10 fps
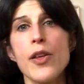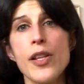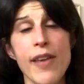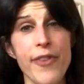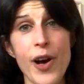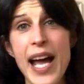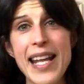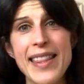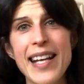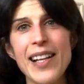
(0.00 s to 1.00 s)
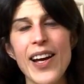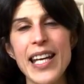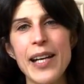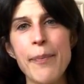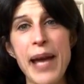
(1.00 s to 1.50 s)
If you're anything
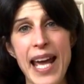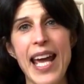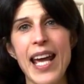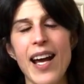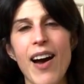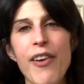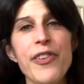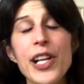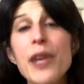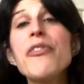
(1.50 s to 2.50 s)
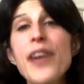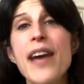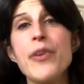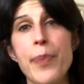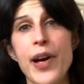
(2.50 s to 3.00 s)
like me, I feel like I'm
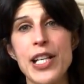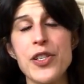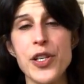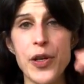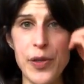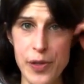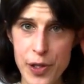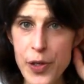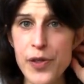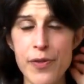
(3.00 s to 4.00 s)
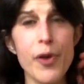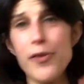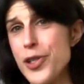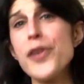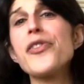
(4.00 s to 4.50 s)
forever buying shoes. Shoes,
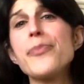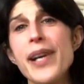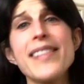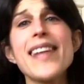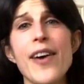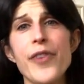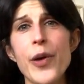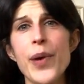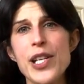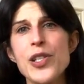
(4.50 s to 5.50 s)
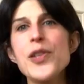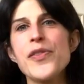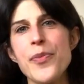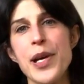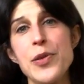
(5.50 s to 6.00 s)
not shoes for myself, I wish, shoes
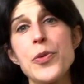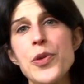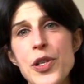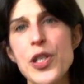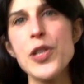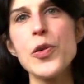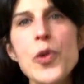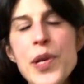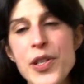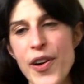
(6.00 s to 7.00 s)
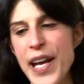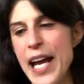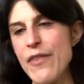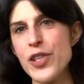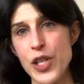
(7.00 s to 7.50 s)
for my daughter. She's always growing
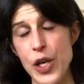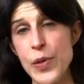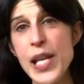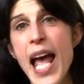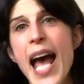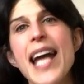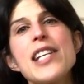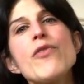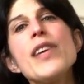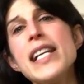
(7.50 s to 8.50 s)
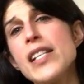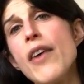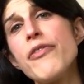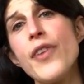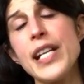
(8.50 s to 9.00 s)
out of shoes. And it's really
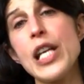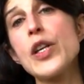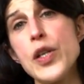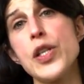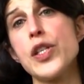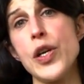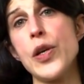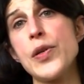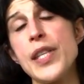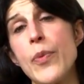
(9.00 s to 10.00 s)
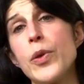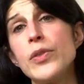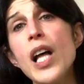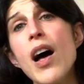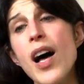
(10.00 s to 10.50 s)
tough finding good shoes that will
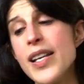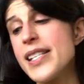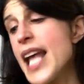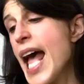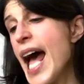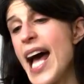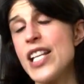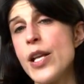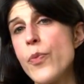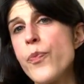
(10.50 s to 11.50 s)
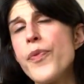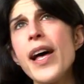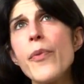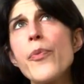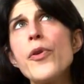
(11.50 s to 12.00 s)
last and
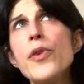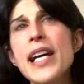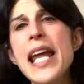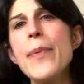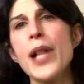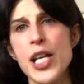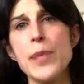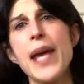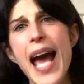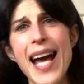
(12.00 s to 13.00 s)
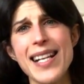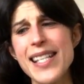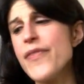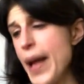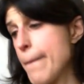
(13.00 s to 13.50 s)
that will enable her to be
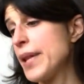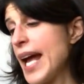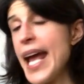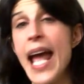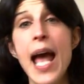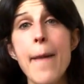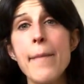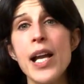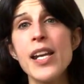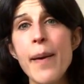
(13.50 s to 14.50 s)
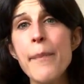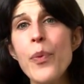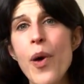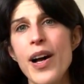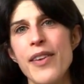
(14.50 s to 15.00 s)
active and play. My number
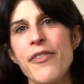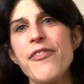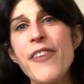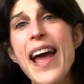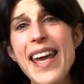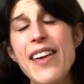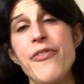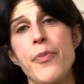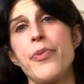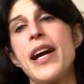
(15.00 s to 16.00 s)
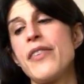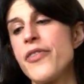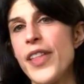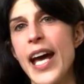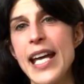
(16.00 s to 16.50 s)
one fave brand
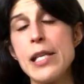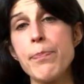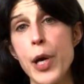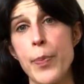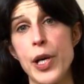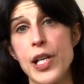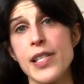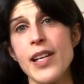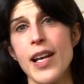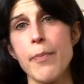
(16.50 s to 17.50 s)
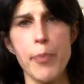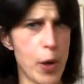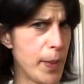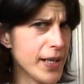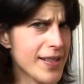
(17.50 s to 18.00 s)
for that is Bobucks.
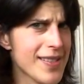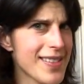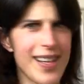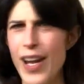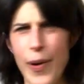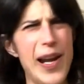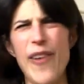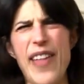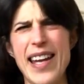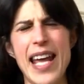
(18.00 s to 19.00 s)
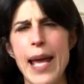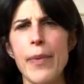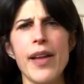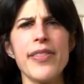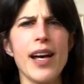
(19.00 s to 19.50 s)
Bobucks, I know, I love that
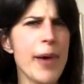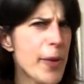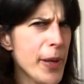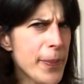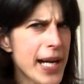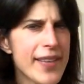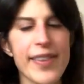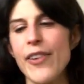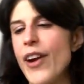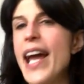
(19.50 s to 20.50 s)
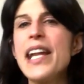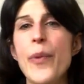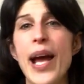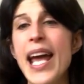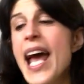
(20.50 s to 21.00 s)
name. I hope I pronounced that right.
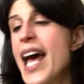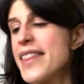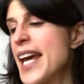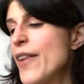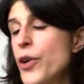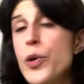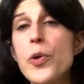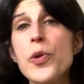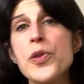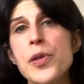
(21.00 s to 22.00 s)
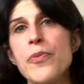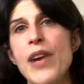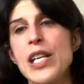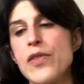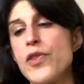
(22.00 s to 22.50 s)
Anyway, they have got an awesome
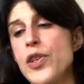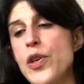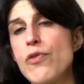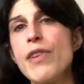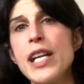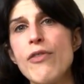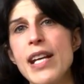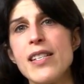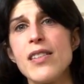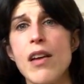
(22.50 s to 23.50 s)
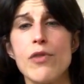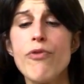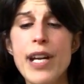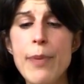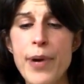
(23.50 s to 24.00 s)
range of shoes, really great designs,
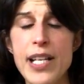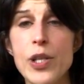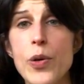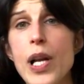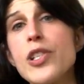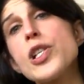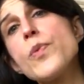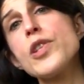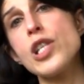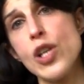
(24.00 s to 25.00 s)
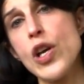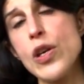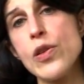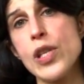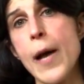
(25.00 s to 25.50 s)
really practical. I just want to show
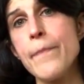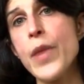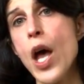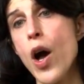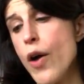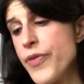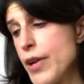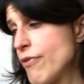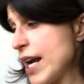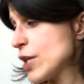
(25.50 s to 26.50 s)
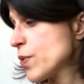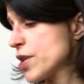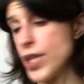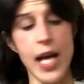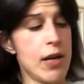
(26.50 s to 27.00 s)
you some of their range,
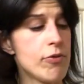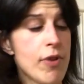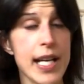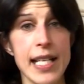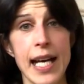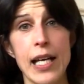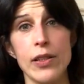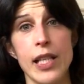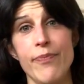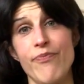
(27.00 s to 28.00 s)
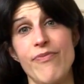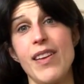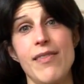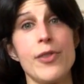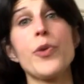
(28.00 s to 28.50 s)
which is out right now. Like,
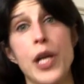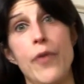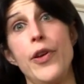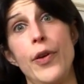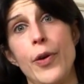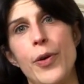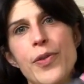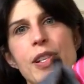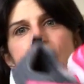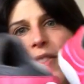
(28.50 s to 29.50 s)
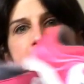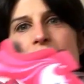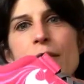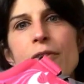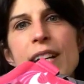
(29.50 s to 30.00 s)
talking of unicorns, look,
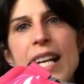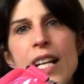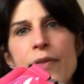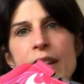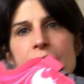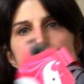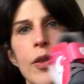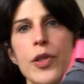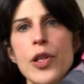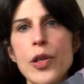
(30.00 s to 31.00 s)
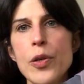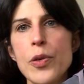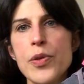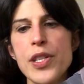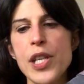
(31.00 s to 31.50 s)
these are a really lovely little
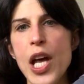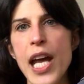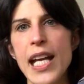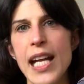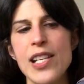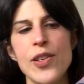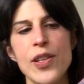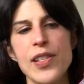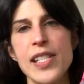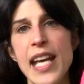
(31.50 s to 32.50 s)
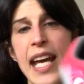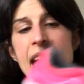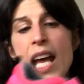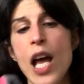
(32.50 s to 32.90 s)
unicorn design. As you can see